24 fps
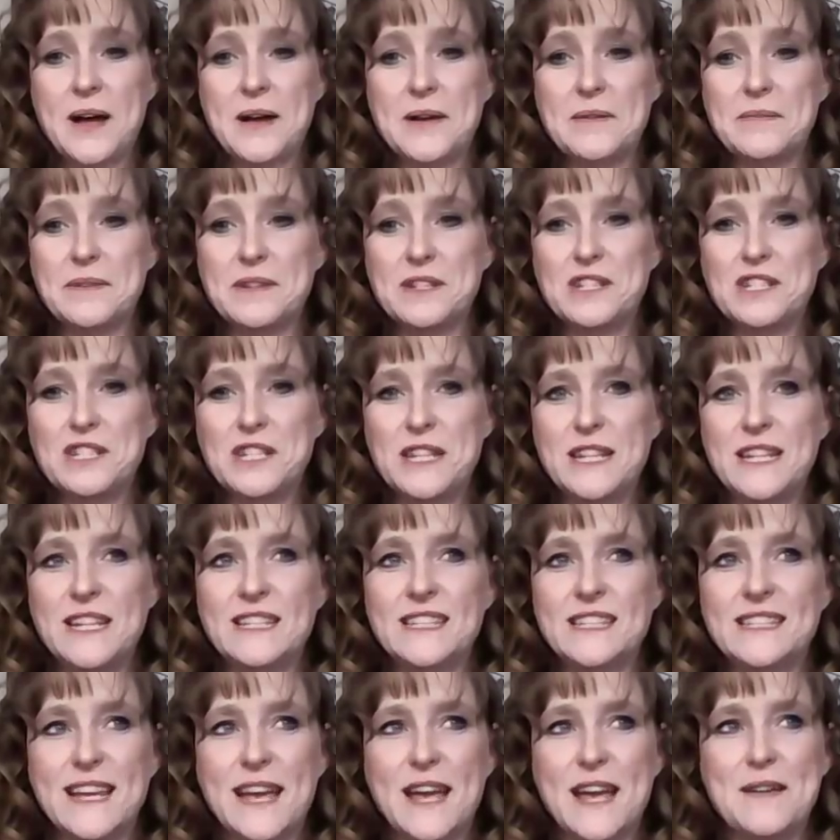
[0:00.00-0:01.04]
Um,
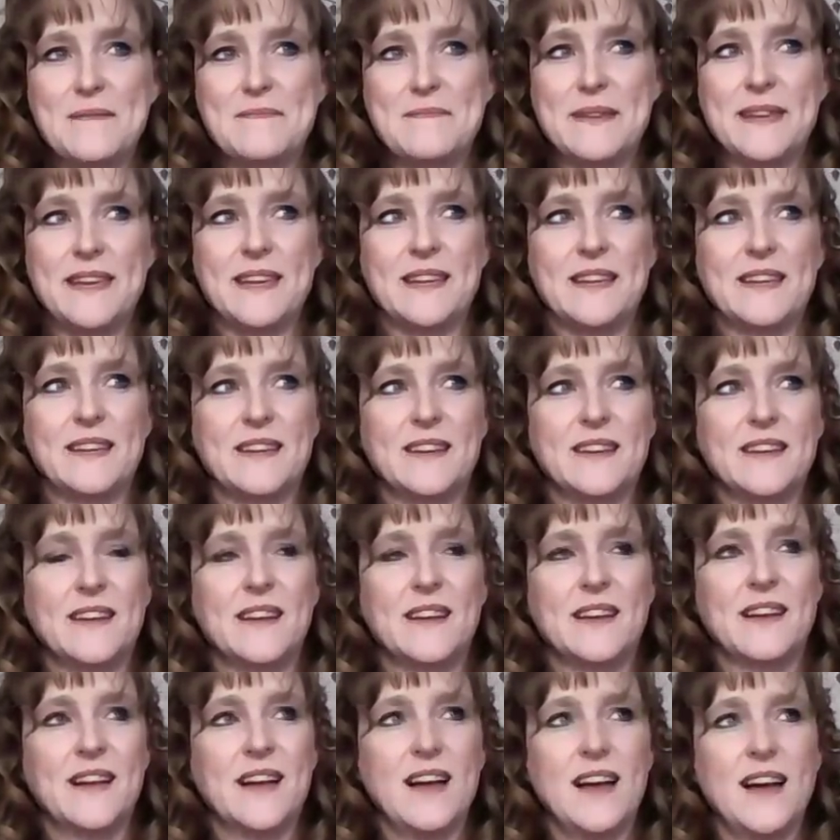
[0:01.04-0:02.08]
she sent me,
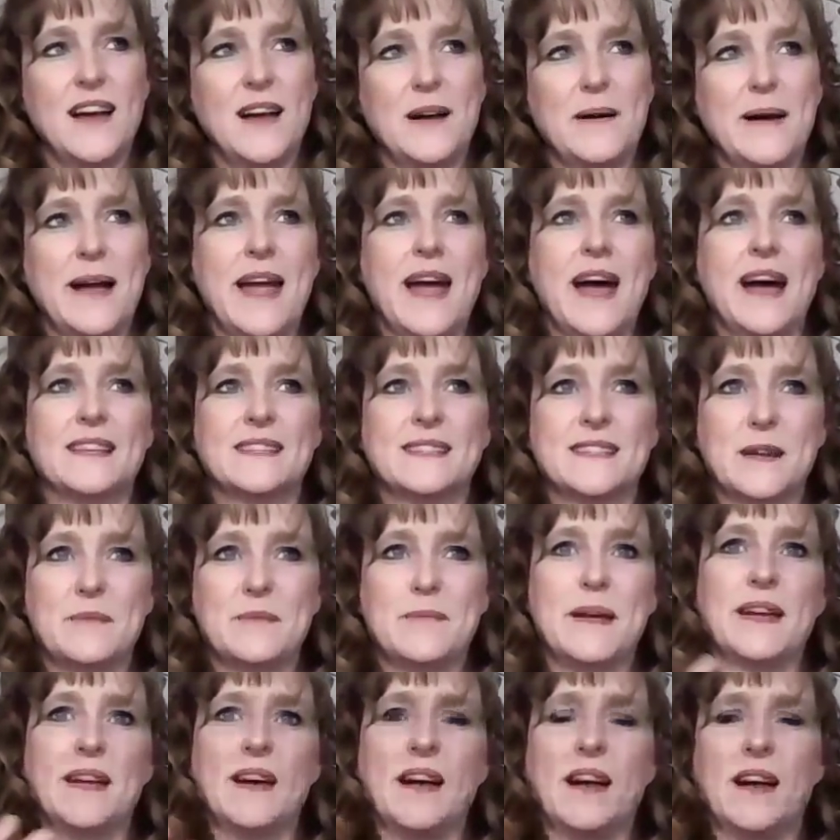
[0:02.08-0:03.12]
Uh, I
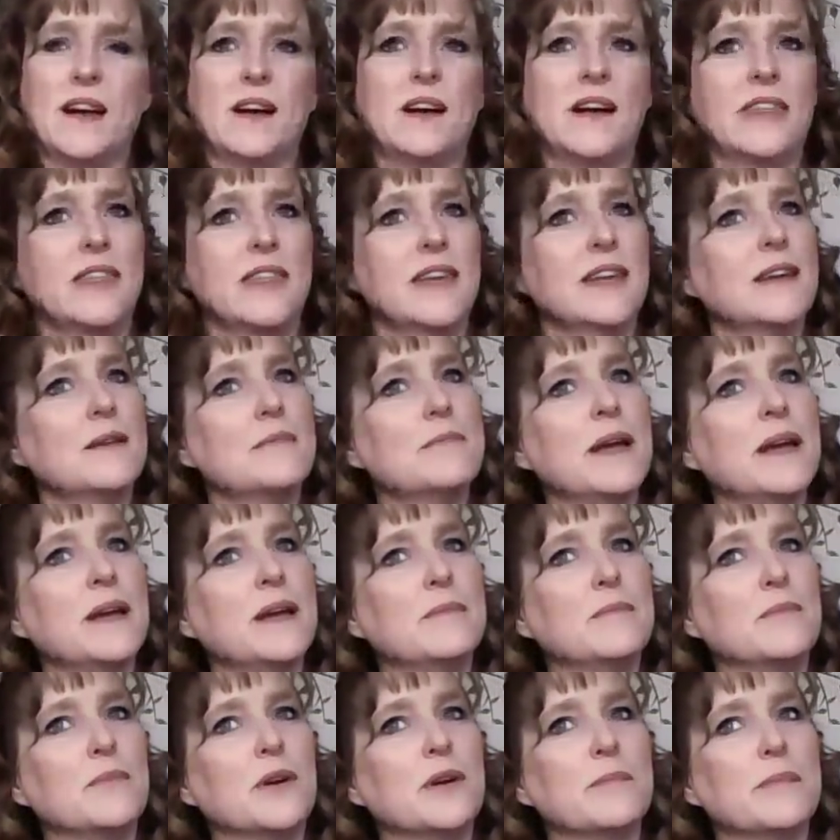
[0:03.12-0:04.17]
asked, I, paid, I think I
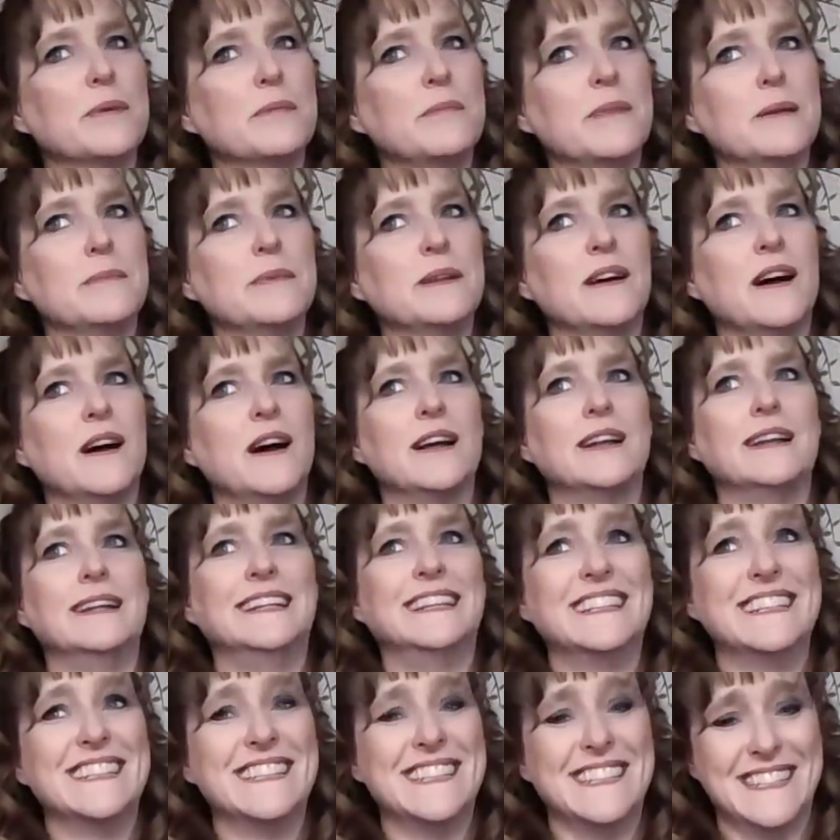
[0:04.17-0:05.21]
paid more, but maybe
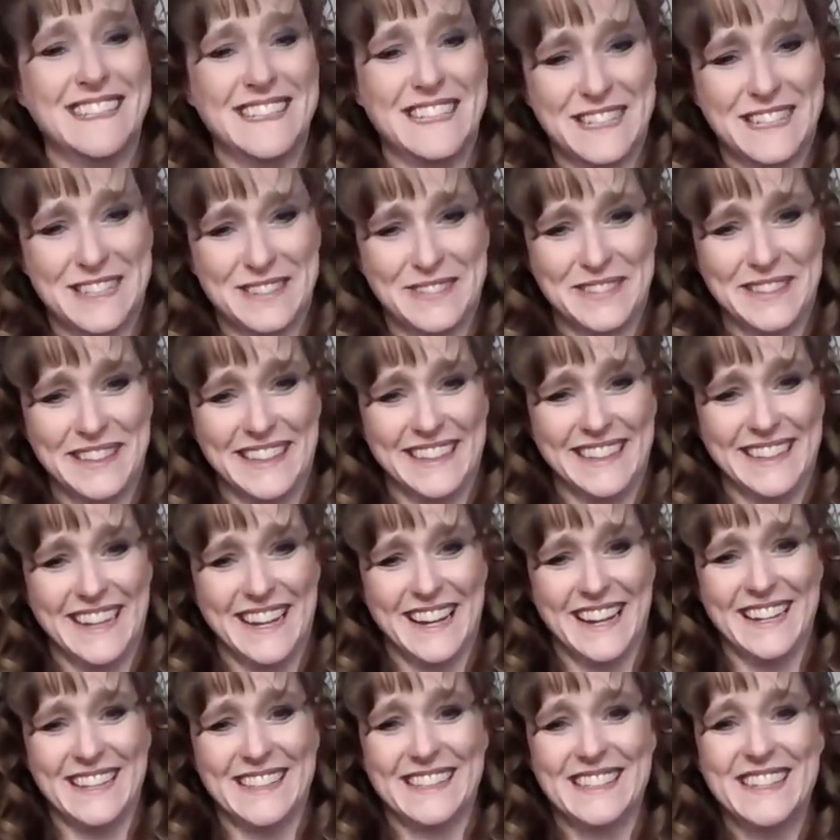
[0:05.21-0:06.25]
not. It's
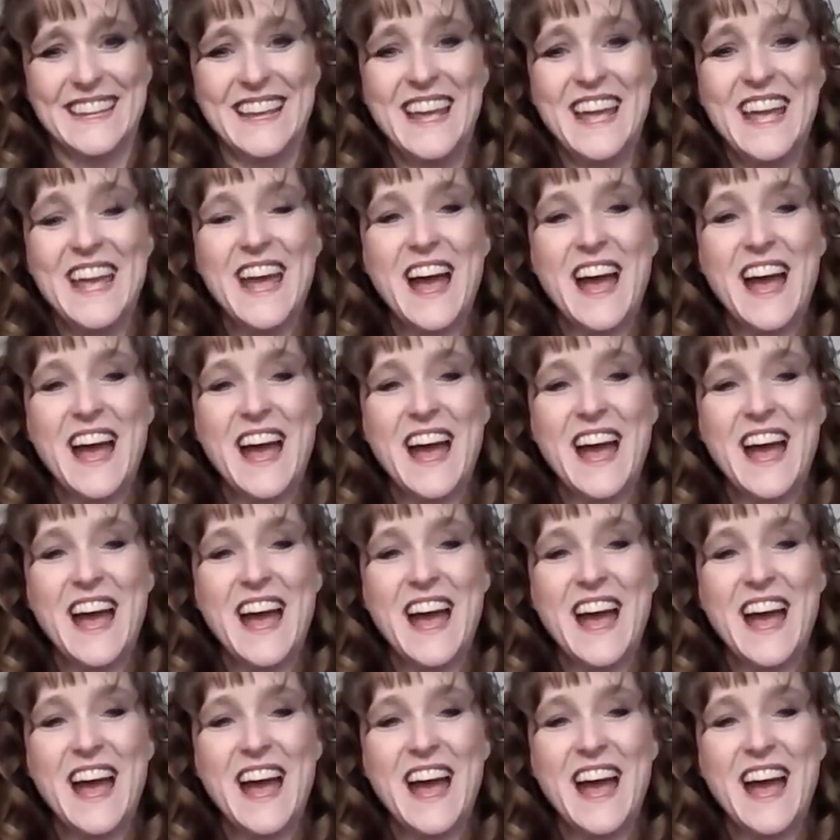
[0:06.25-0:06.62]
really nice.